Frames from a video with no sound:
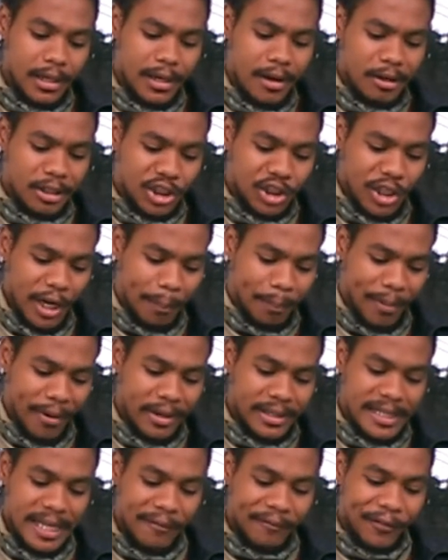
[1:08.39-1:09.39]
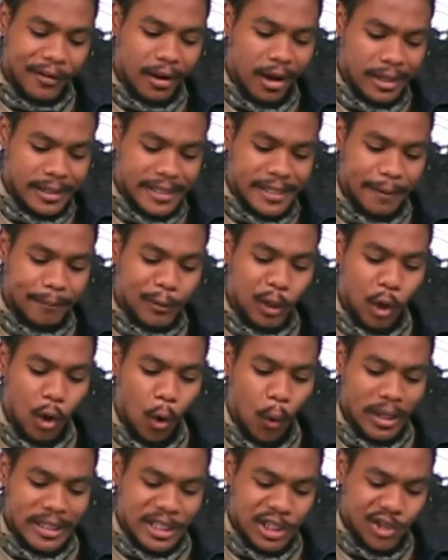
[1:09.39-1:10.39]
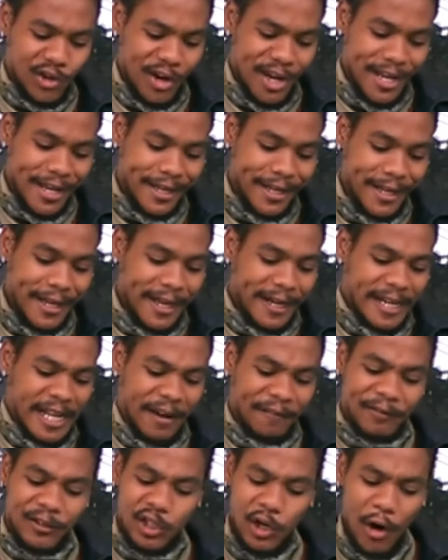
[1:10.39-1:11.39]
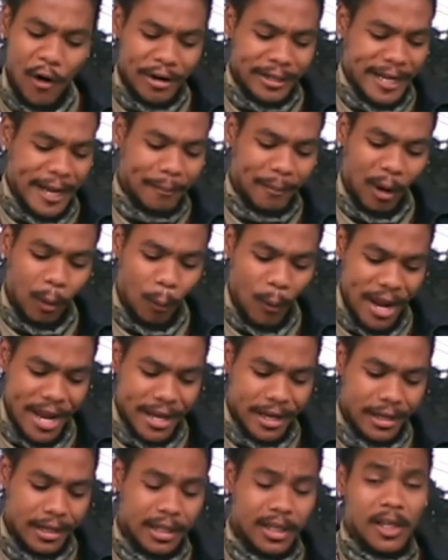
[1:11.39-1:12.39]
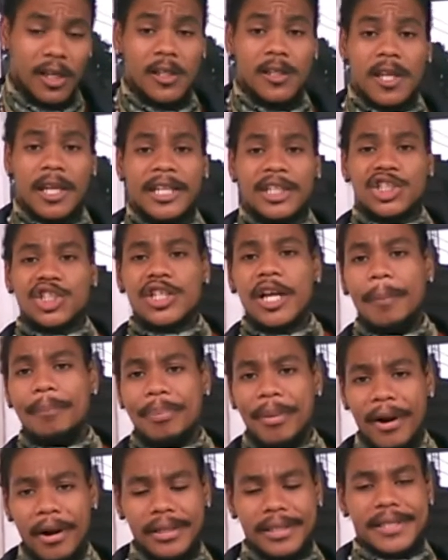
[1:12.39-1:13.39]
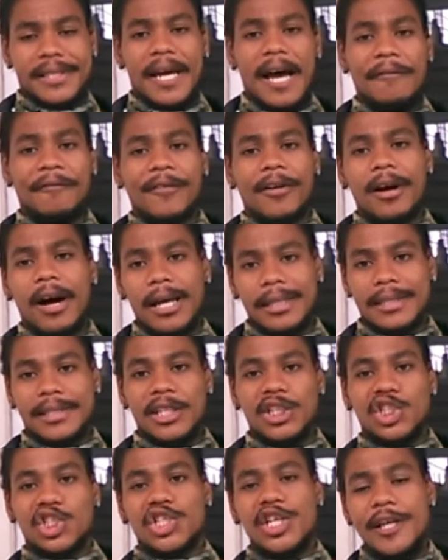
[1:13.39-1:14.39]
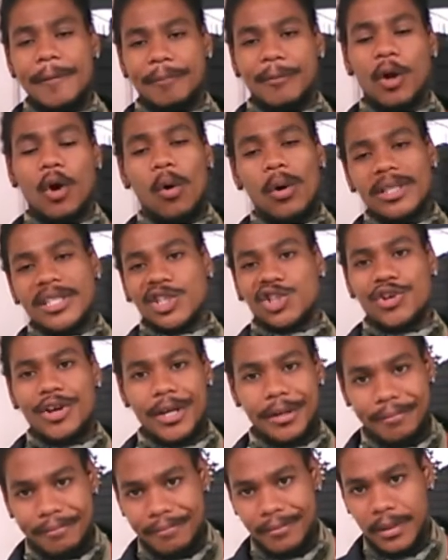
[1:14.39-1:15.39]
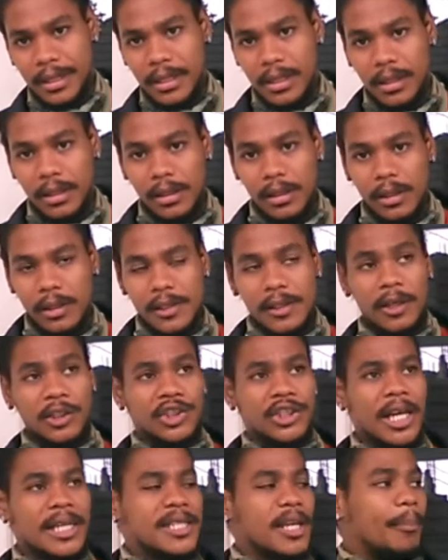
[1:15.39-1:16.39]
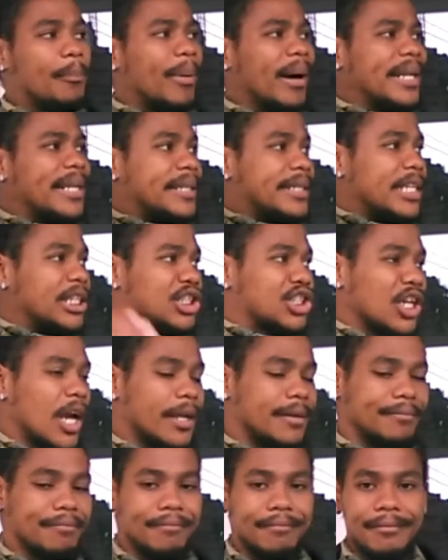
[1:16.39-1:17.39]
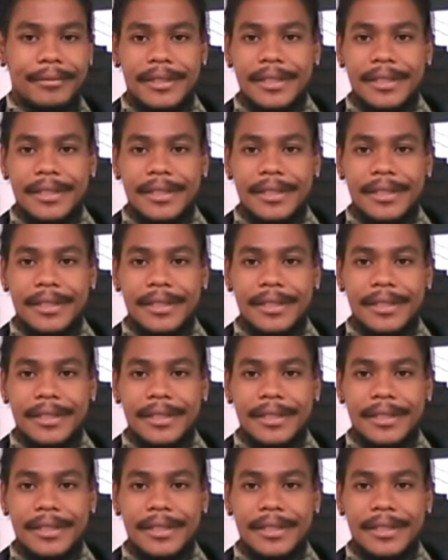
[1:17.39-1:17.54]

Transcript: Their shepherds have caused them to go astray. They have turned them away. So the shepherds have caused the sheep to go astray. Such as the politicians.